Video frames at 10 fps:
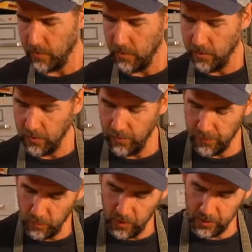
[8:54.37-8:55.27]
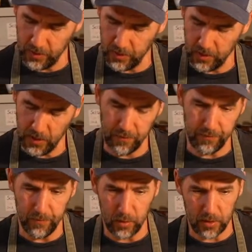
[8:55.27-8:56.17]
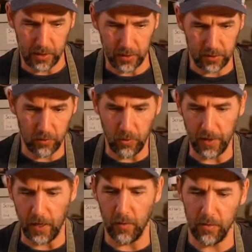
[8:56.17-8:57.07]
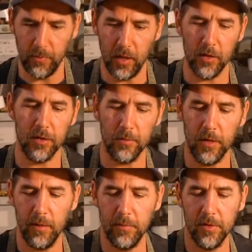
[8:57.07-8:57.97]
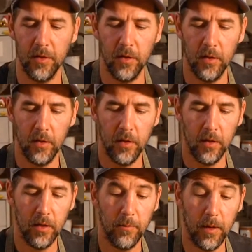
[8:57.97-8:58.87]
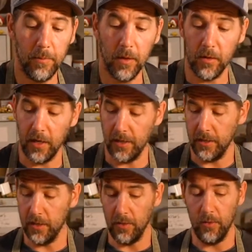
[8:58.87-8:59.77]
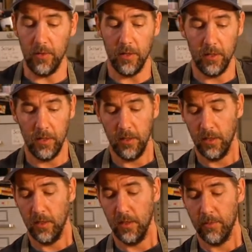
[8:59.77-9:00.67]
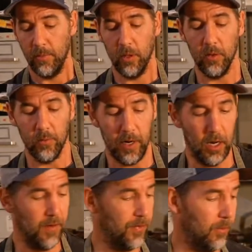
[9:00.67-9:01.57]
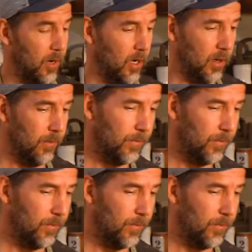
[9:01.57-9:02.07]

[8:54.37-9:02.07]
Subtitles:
And so if you want it to kind of look like it's growing out of the mug, sometimes it might be a good idea to pull it right off the mug.